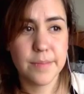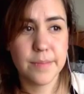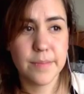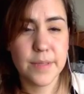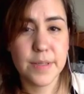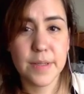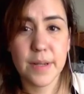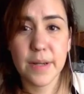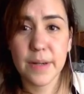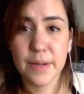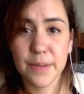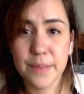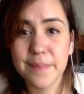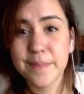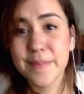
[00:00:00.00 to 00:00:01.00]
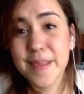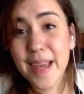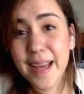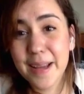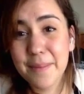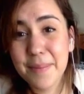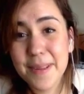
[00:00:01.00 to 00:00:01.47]
So
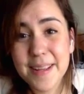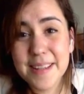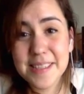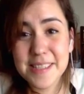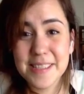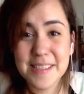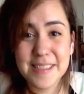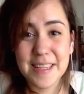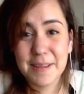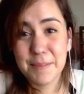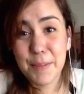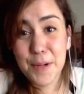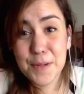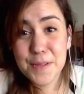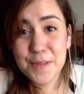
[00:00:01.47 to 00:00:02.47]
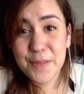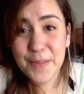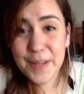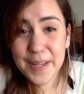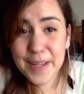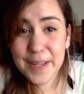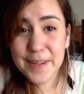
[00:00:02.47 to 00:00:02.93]
yeah, please post
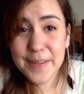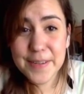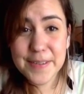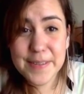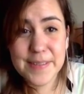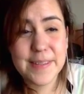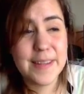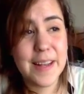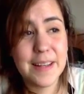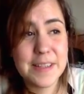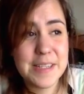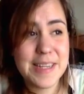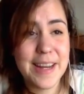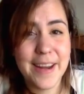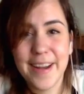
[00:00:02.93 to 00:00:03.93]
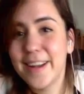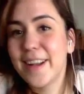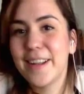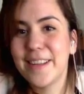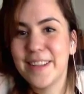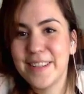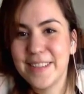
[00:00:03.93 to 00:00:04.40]
videos and I'll share it
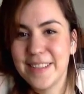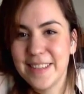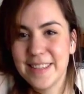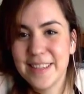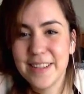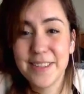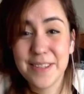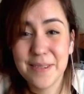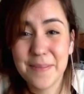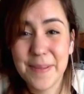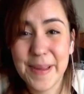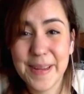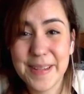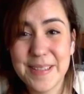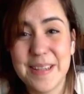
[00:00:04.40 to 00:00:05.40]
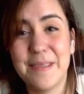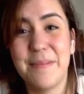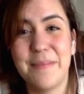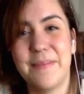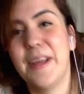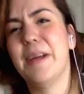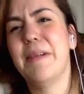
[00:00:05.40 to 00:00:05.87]
on the YouTube page. I
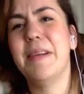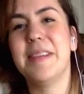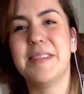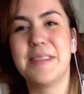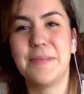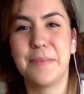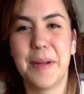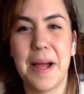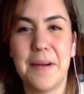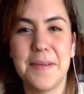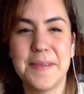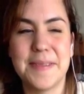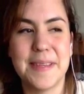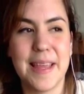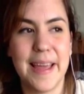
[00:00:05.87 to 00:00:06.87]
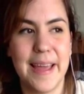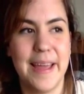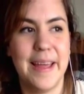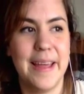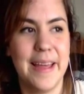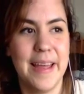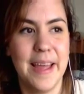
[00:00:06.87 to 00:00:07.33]
always browse
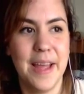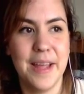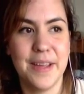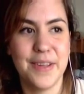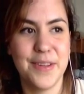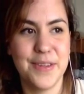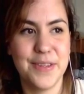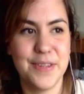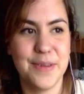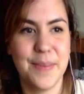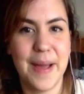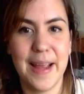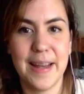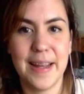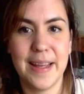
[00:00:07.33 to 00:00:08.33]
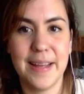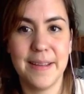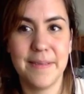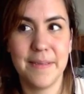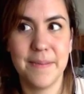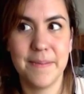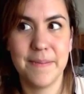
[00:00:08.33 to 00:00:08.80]
the YouTube Haida.